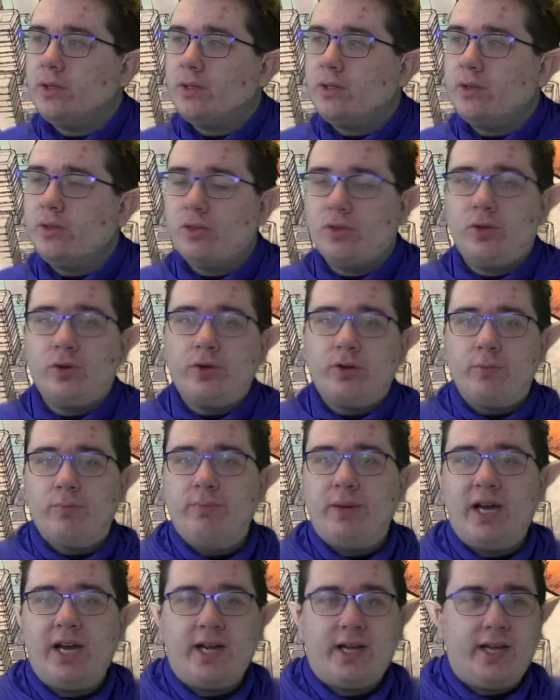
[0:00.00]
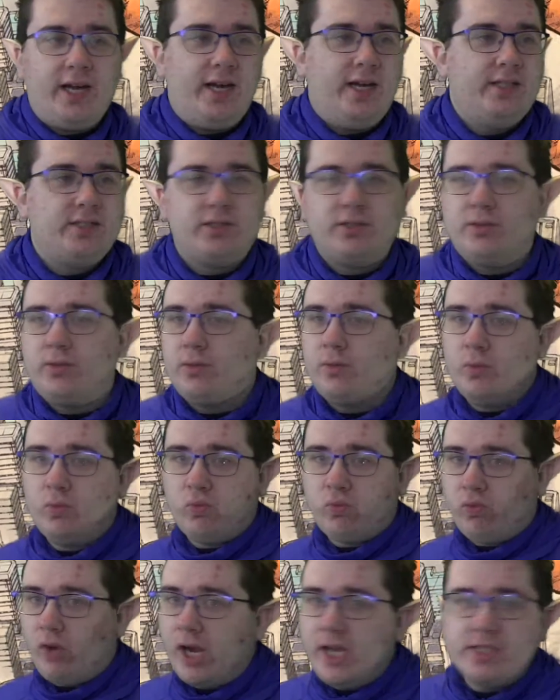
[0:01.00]
look back at
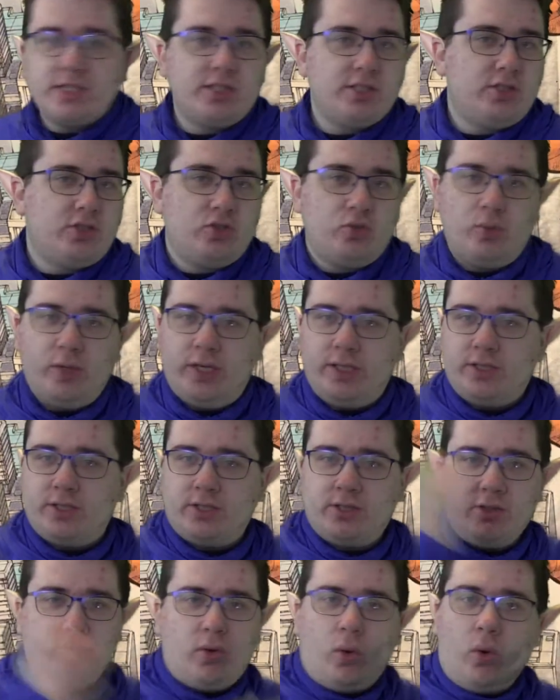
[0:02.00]
racist tweets,